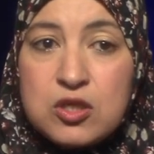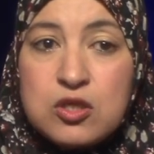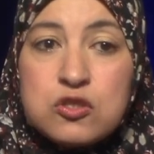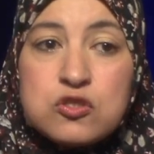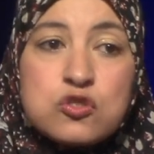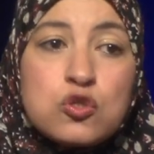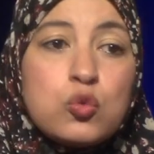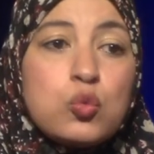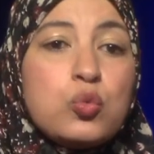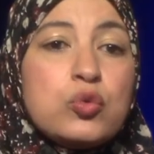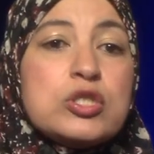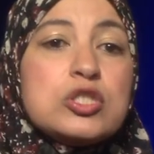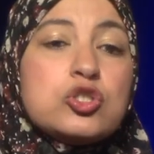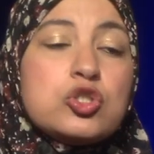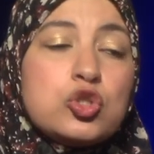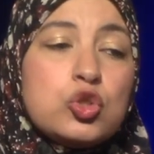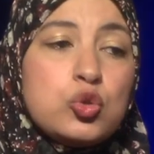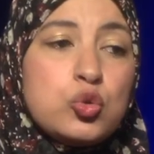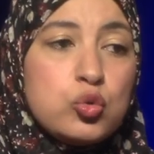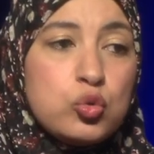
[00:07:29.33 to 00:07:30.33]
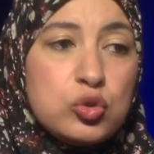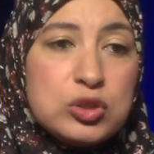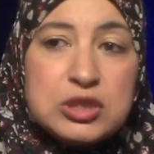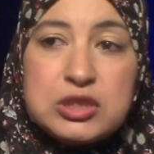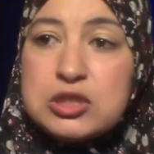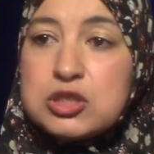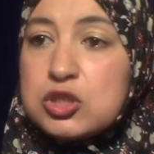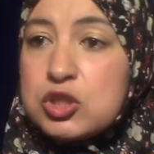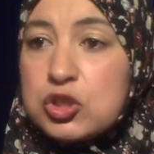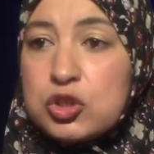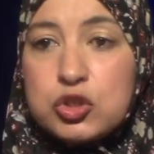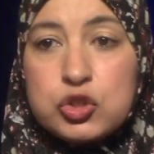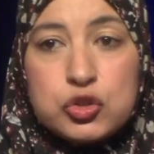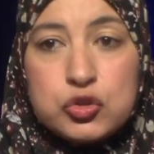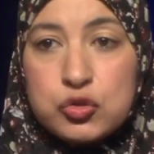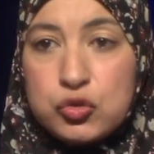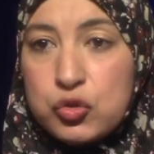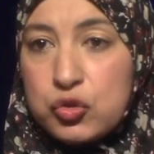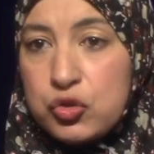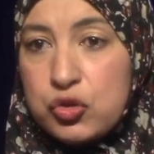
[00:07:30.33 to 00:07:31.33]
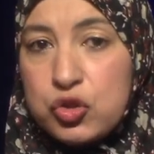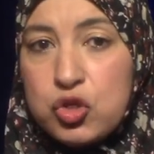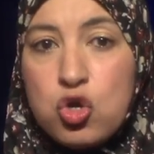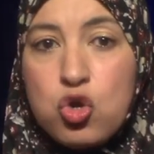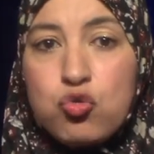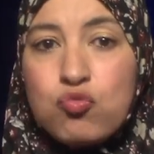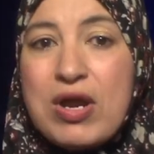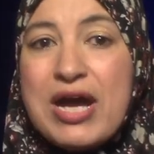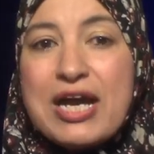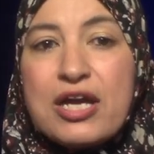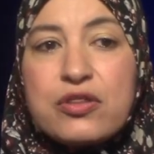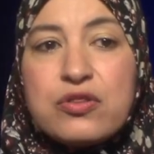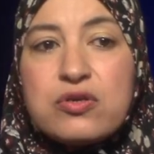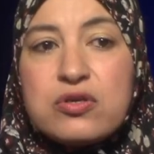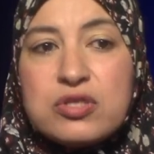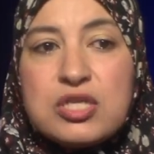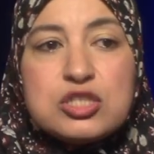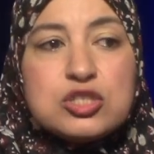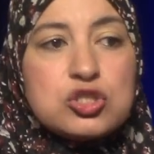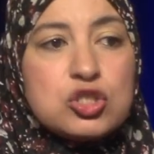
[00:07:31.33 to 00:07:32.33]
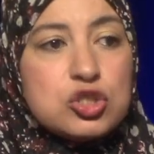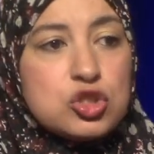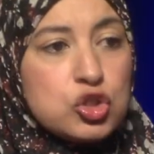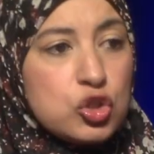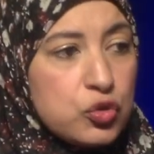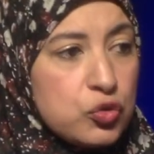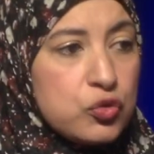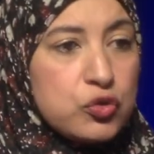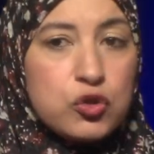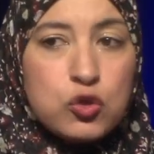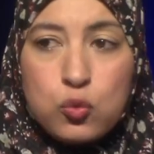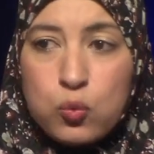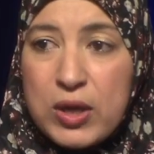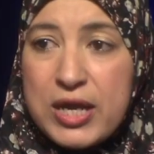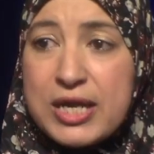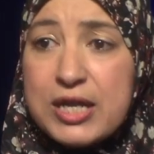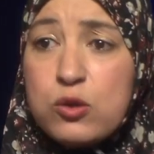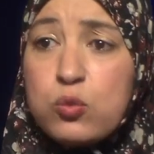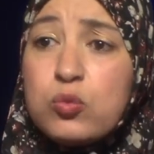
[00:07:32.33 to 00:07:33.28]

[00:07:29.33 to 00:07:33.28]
So we too need to learn rather than to turn away.